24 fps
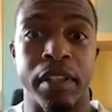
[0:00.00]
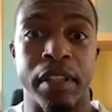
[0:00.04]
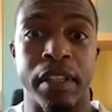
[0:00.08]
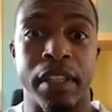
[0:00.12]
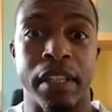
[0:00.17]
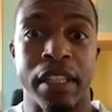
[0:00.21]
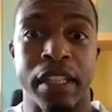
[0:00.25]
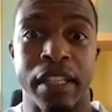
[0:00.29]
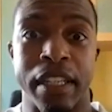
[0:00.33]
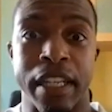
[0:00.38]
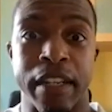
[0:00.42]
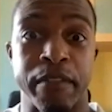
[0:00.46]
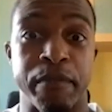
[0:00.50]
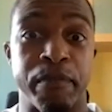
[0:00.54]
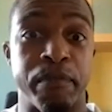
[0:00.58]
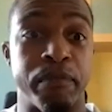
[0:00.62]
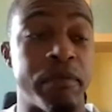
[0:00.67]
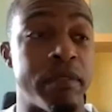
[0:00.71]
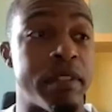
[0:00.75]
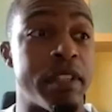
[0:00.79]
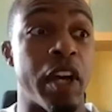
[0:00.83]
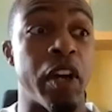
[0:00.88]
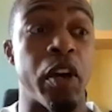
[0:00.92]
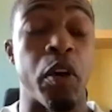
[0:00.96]
They've
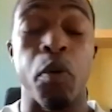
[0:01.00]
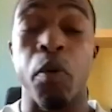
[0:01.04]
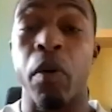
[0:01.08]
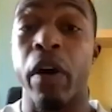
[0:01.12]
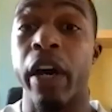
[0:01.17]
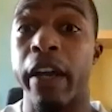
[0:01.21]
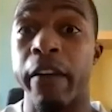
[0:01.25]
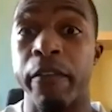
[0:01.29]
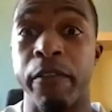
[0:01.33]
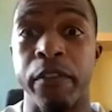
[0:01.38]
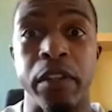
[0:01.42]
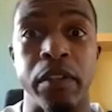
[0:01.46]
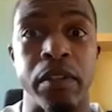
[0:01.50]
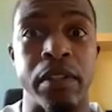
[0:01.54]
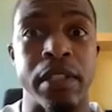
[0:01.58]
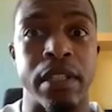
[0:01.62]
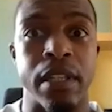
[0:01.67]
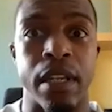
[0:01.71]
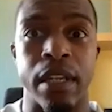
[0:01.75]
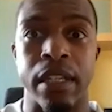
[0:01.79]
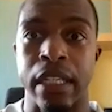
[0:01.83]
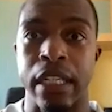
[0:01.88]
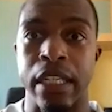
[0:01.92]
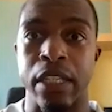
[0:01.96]
done quite a few
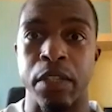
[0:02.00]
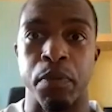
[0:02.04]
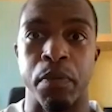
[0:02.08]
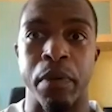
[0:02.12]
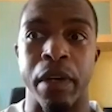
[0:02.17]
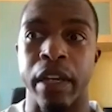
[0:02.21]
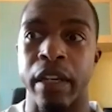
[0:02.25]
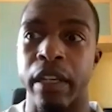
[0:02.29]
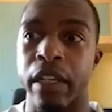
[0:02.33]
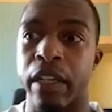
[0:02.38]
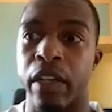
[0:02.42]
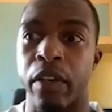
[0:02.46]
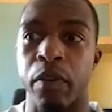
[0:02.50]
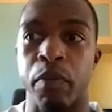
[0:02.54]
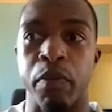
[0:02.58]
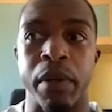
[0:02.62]
studies where,